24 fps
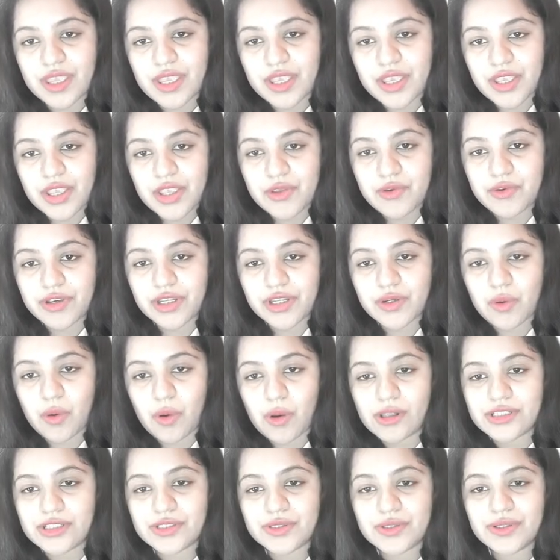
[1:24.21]
you can
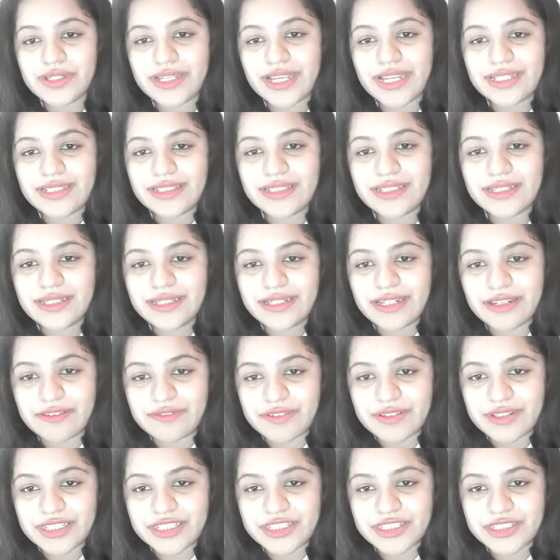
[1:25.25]
also get the
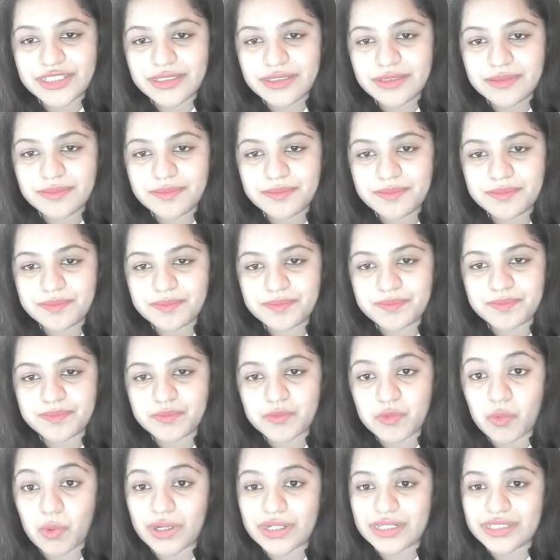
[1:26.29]
definition,
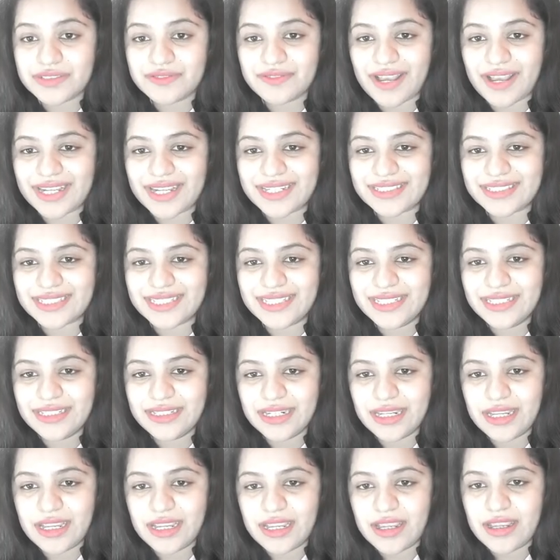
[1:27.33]
what is vaccine,
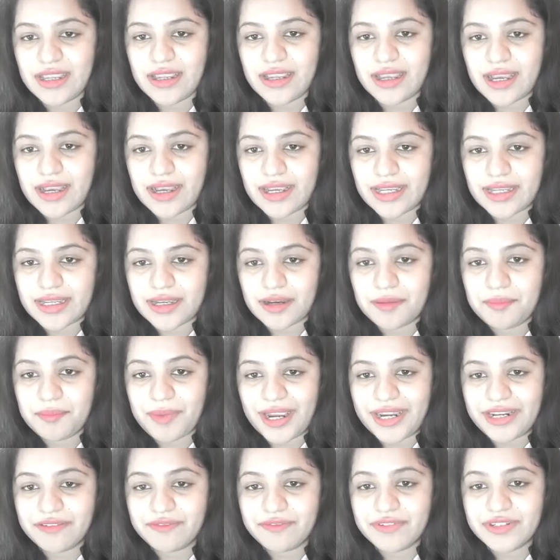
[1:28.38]

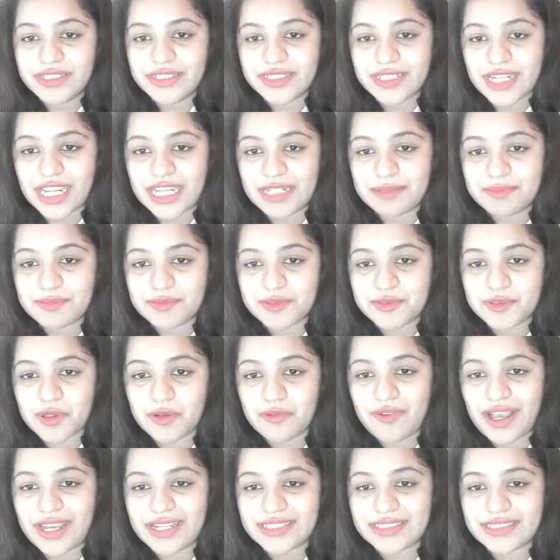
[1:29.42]
combined with types of
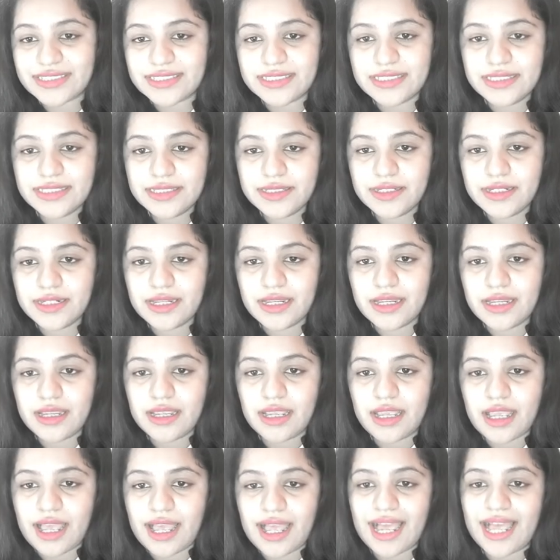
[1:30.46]
vaccine
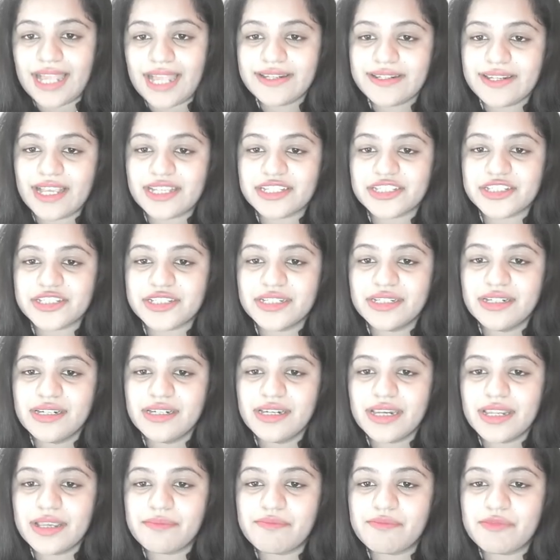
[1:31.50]
and national
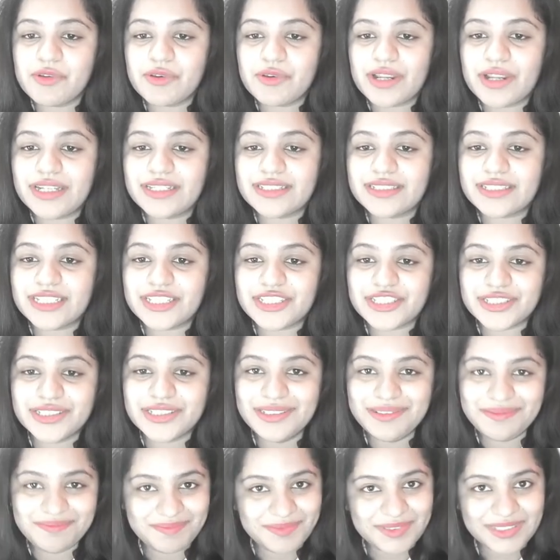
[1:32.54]
immunization
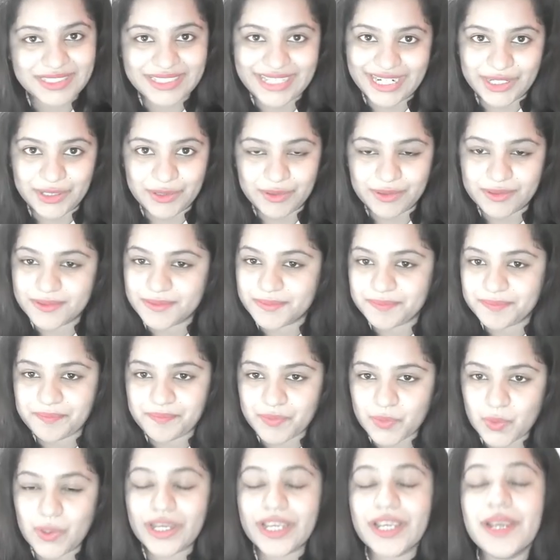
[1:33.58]
schedule.
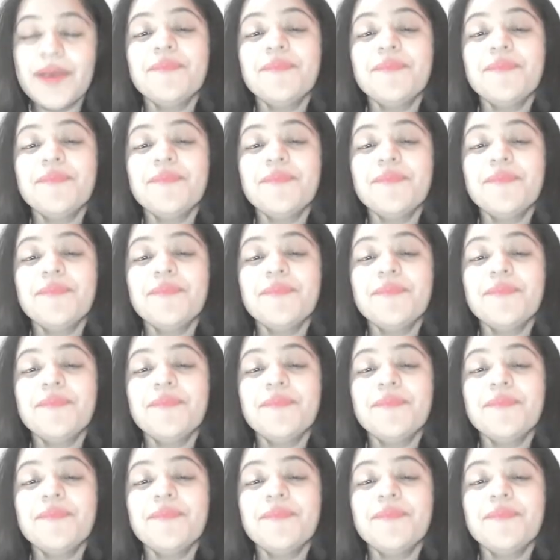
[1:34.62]
Okay.